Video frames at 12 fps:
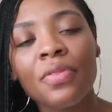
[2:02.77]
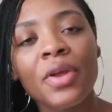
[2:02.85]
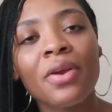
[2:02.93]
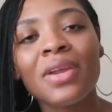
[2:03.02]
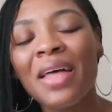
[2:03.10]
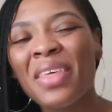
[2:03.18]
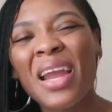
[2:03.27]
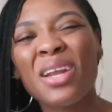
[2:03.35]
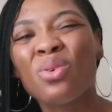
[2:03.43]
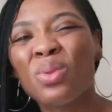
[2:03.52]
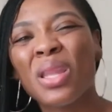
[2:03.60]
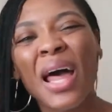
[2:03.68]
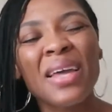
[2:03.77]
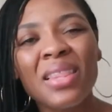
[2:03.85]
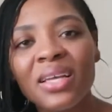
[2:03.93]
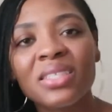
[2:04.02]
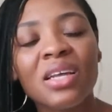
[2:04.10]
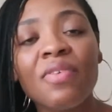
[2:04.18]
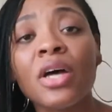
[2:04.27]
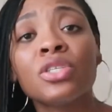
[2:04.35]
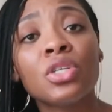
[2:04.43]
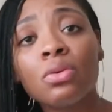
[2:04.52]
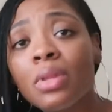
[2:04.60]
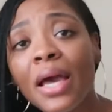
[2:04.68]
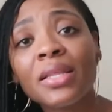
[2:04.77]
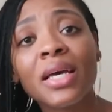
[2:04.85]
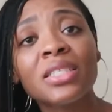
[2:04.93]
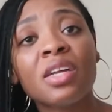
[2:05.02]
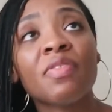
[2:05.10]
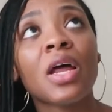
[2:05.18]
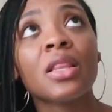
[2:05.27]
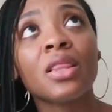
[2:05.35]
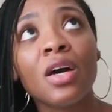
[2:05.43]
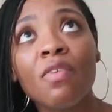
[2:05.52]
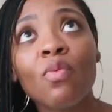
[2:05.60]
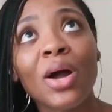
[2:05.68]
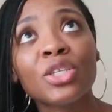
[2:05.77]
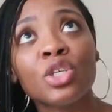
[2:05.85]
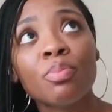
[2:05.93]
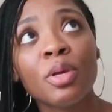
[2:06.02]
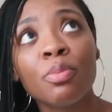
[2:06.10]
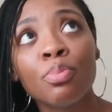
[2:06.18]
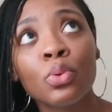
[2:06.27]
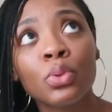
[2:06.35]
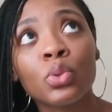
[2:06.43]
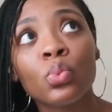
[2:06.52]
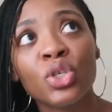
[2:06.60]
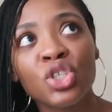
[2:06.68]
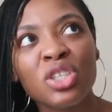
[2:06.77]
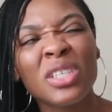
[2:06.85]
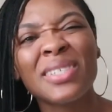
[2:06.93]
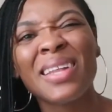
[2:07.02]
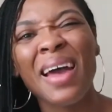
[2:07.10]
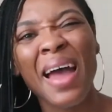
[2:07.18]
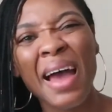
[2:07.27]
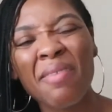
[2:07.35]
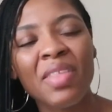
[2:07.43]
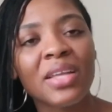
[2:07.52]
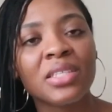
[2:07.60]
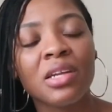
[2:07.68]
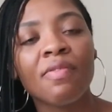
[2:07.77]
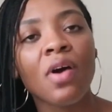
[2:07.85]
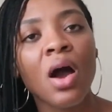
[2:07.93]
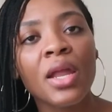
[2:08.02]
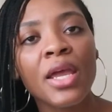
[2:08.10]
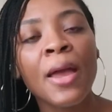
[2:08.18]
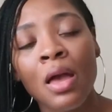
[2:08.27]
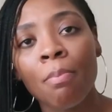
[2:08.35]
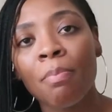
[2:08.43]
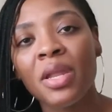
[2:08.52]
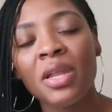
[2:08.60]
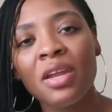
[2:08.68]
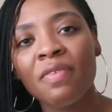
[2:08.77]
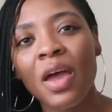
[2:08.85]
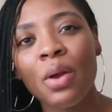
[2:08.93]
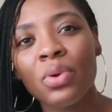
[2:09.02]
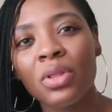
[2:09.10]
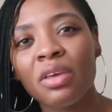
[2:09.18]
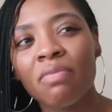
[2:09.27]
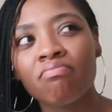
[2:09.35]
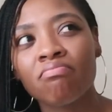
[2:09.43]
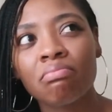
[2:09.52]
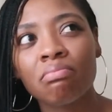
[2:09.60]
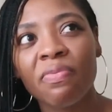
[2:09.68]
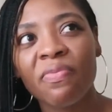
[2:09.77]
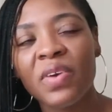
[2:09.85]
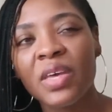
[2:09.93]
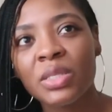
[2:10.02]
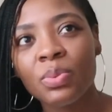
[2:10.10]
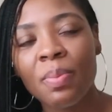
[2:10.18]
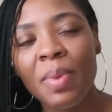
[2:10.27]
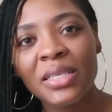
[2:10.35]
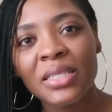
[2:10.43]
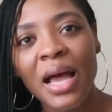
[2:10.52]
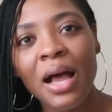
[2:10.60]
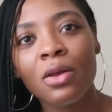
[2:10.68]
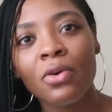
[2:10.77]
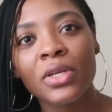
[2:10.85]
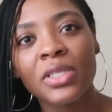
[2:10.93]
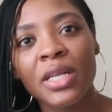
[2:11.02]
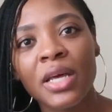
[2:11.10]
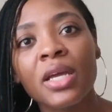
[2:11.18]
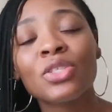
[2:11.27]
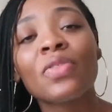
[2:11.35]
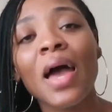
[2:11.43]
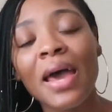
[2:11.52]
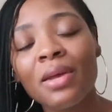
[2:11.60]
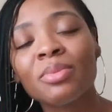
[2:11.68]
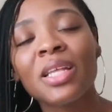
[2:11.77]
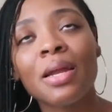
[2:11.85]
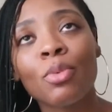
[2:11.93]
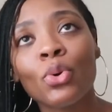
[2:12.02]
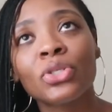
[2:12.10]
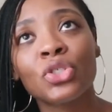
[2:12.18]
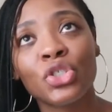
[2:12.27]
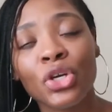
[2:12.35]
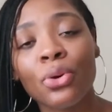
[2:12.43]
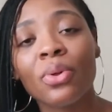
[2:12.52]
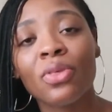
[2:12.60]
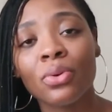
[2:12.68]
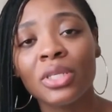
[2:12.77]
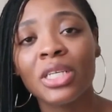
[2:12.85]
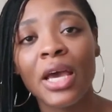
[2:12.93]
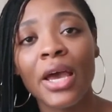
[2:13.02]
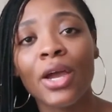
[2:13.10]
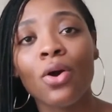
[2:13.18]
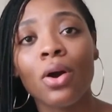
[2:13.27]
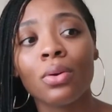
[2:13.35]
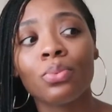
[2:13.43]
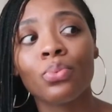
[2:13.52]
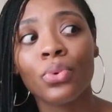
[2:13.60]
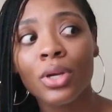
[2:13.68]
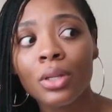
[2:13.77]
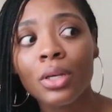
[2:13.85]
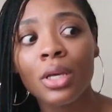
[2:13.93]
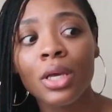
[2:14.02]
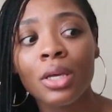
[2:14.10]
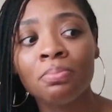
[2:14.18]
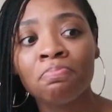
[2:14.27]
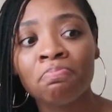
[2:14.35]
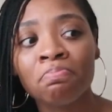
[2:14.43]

there not that i don't like that stuff i do like that stuff and i love watching people's wish lists that have that stuff on it but none of that really fits with my style or aesthetic so the items that i'm going to share with you today are really